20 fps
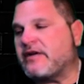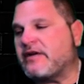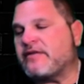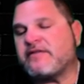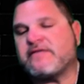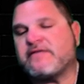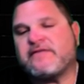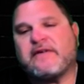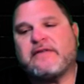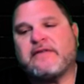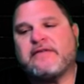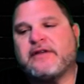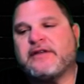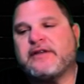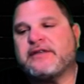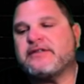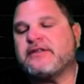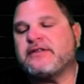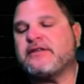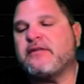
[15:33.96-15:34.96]

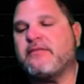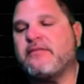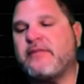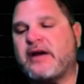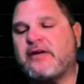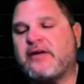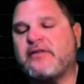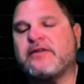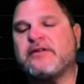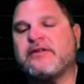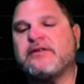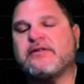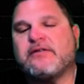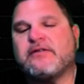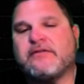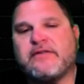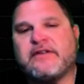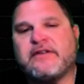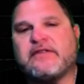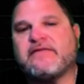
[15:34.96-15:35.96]
foundation, the
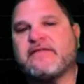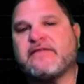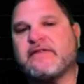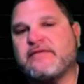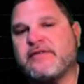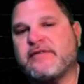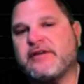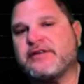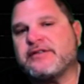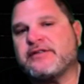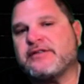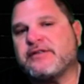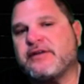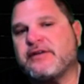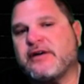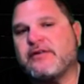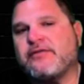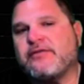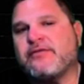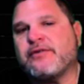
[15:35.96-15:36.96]

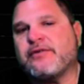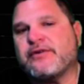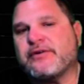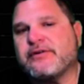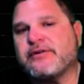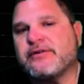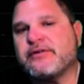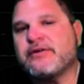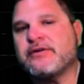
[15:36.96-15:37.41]
MarylandMarinaFoundation.org.